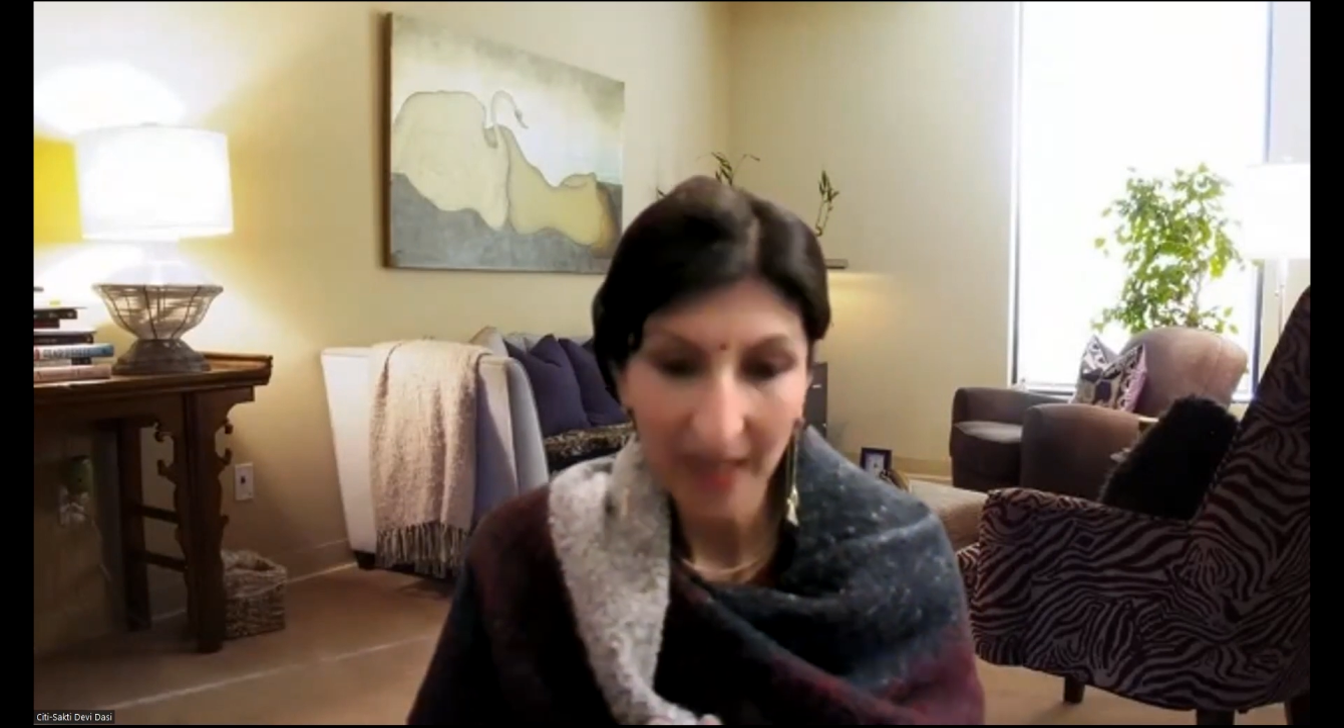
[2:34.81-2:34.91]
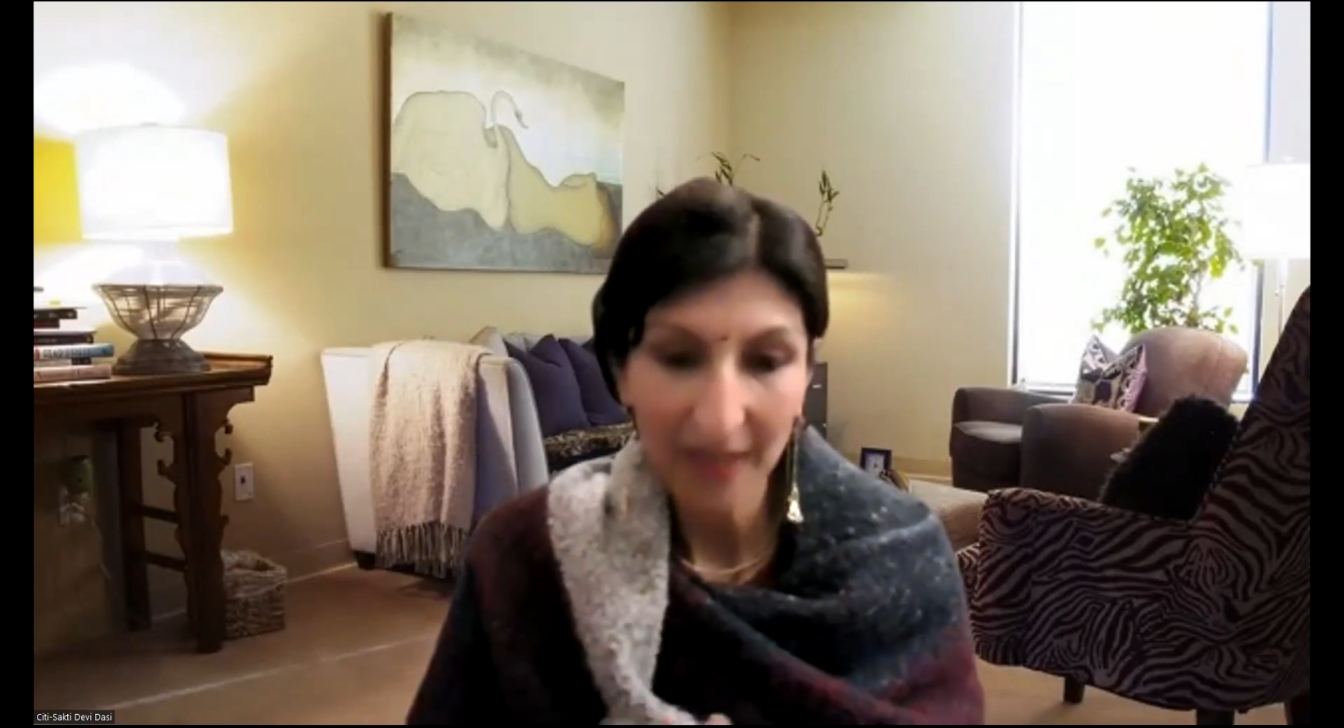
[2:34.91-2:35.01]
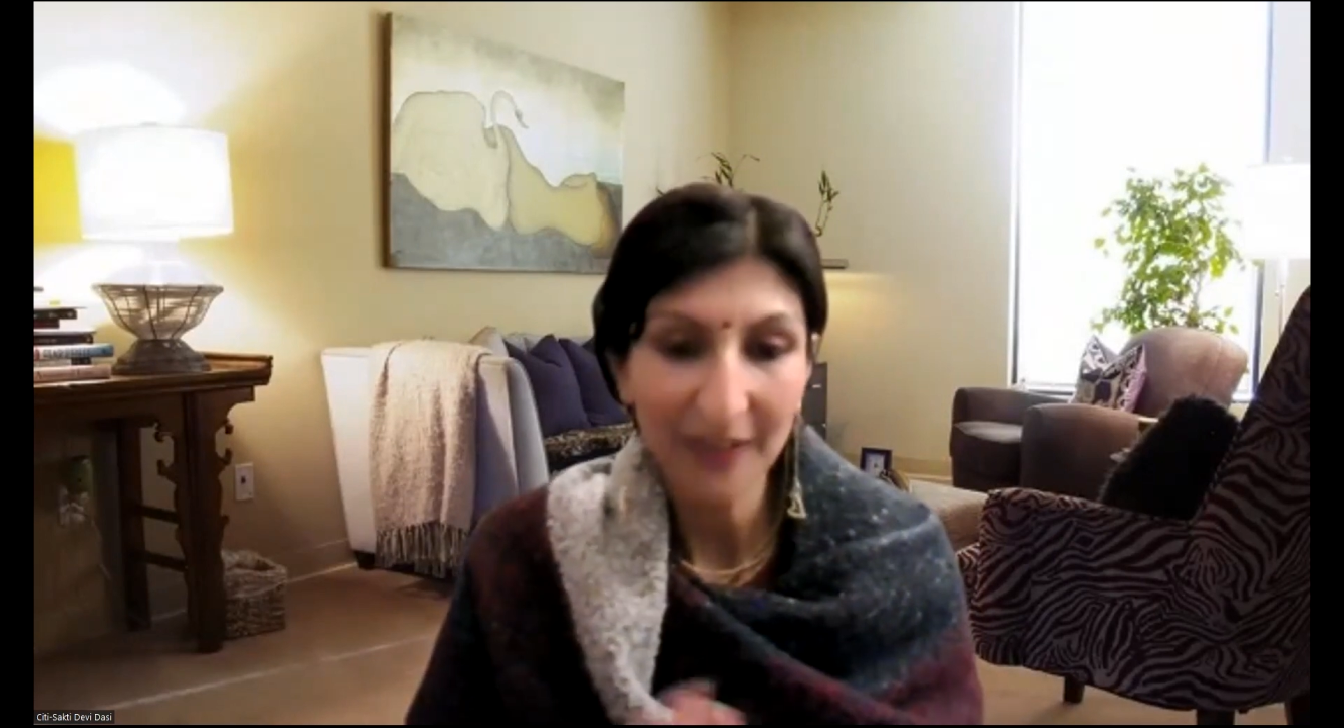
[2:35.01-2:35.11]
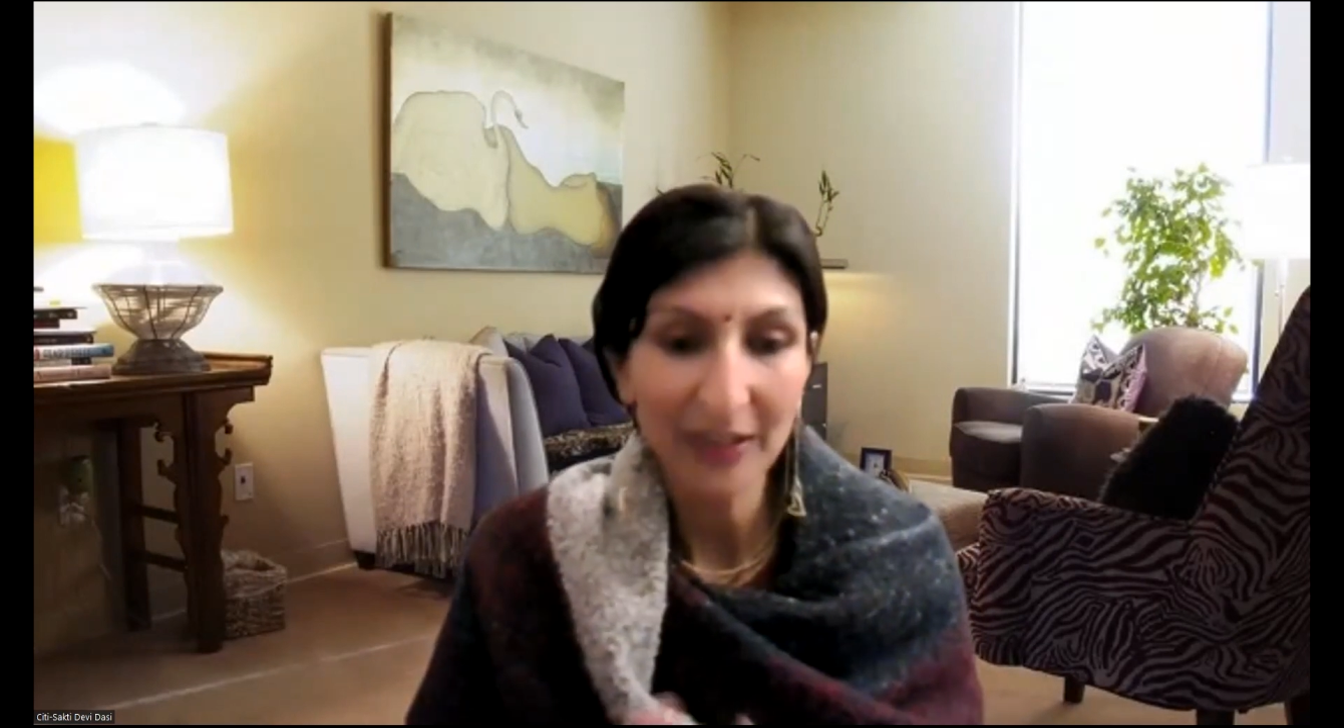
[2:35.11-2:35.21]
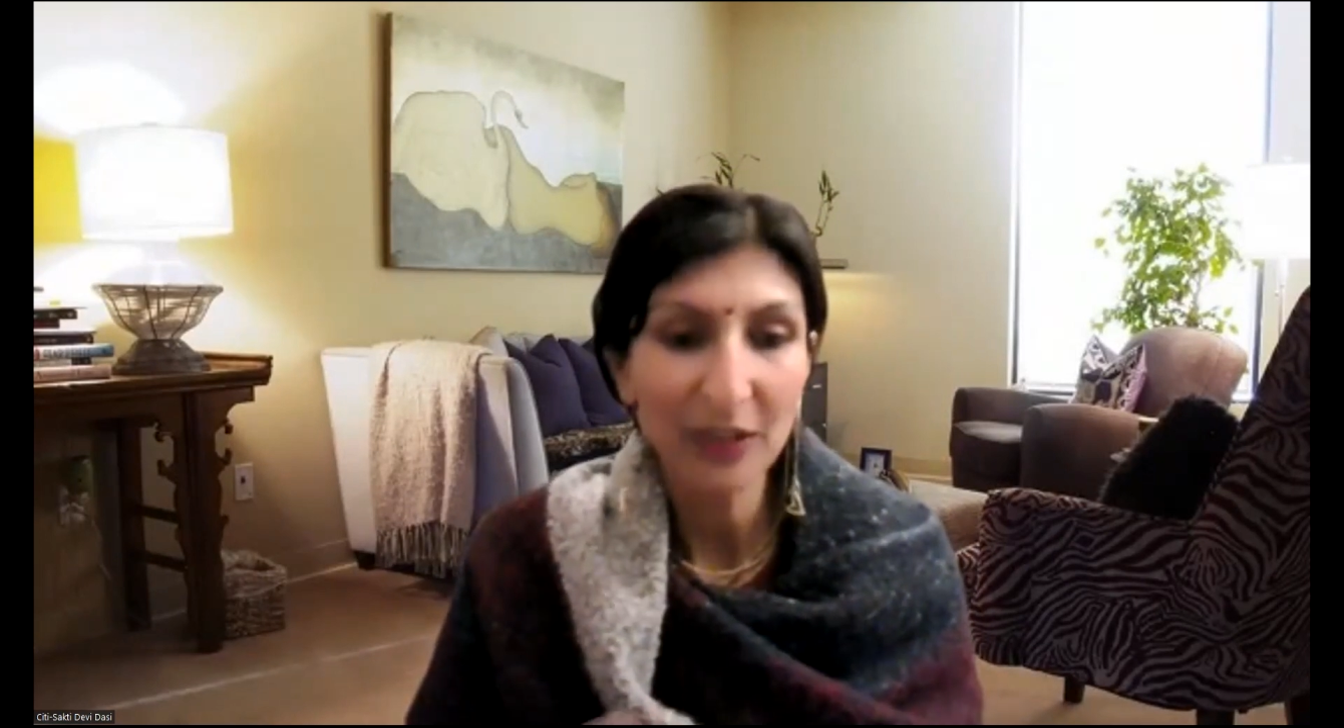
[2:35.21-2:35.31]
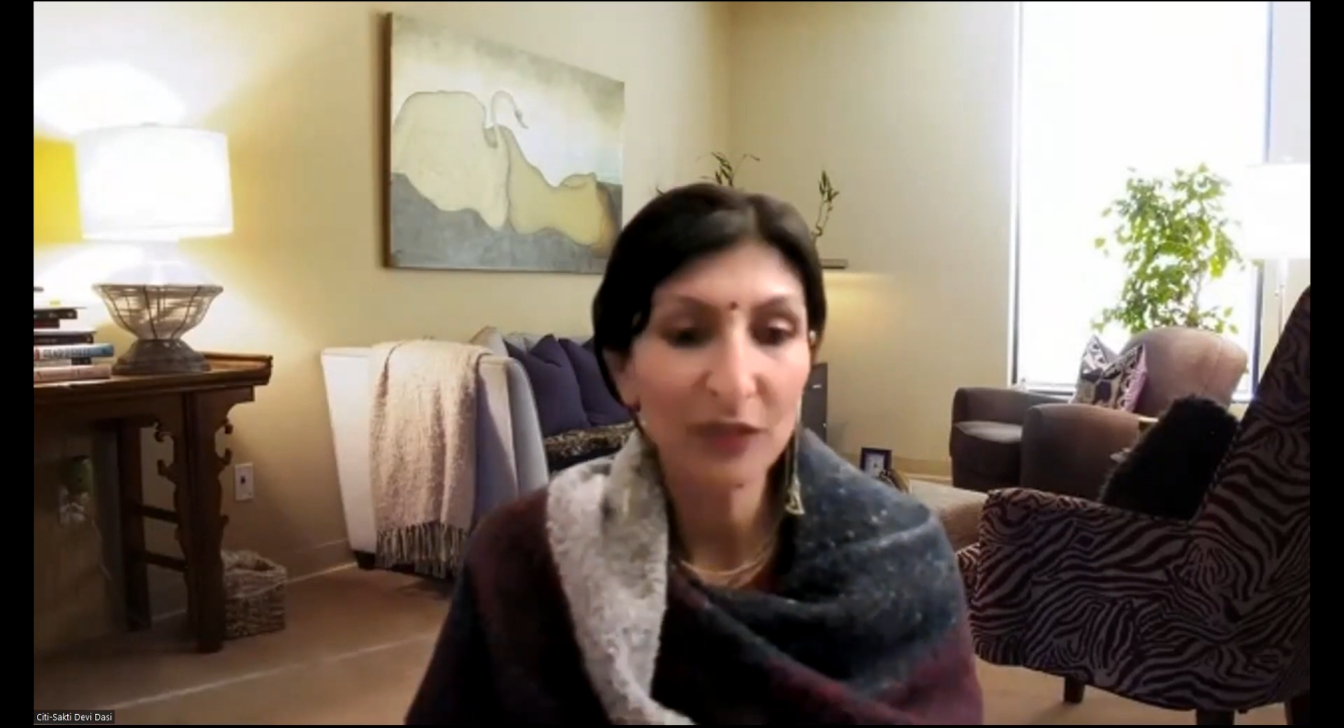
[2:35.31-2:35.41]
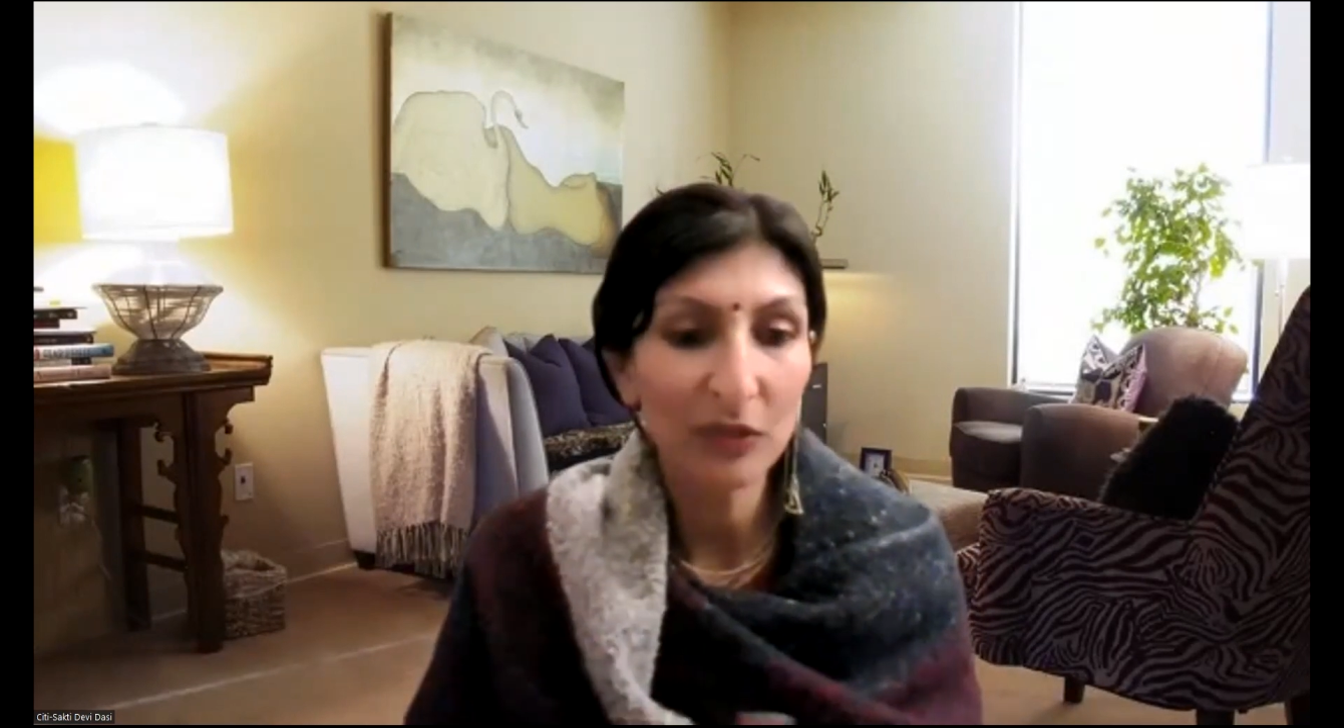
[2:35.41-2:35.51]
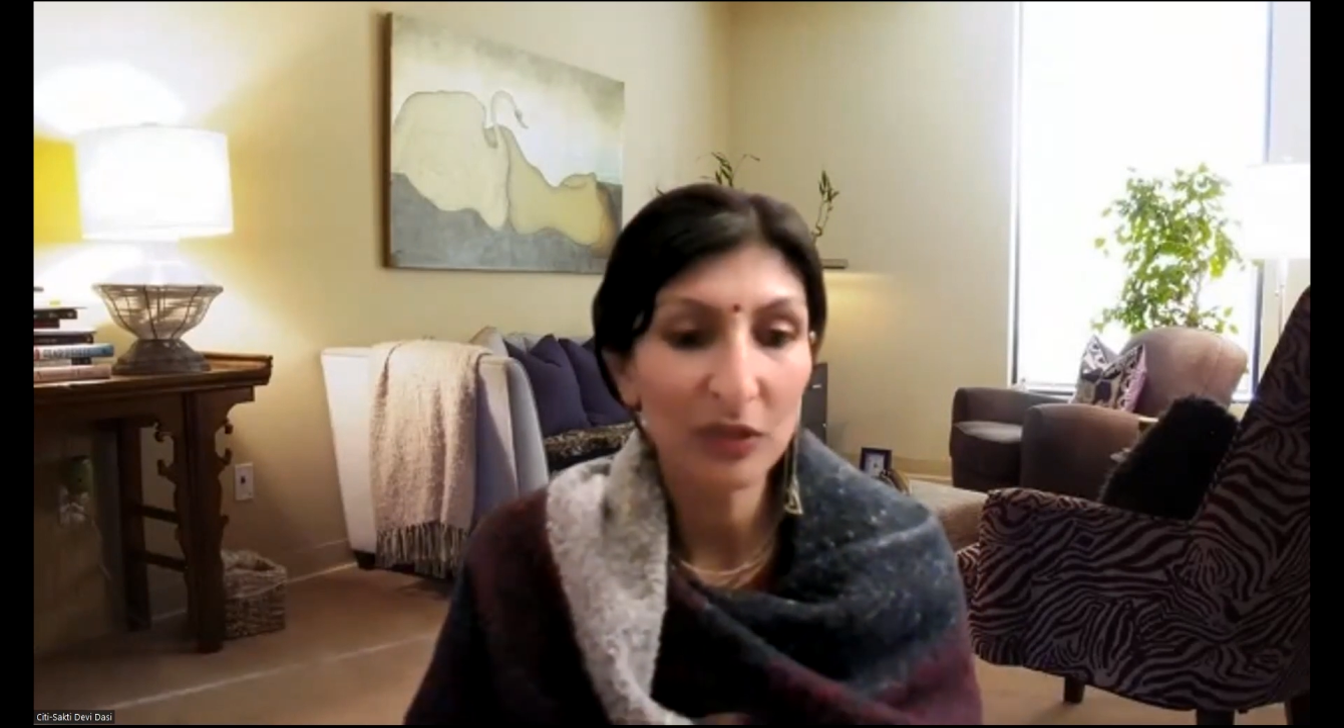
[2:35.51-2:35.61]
If any of you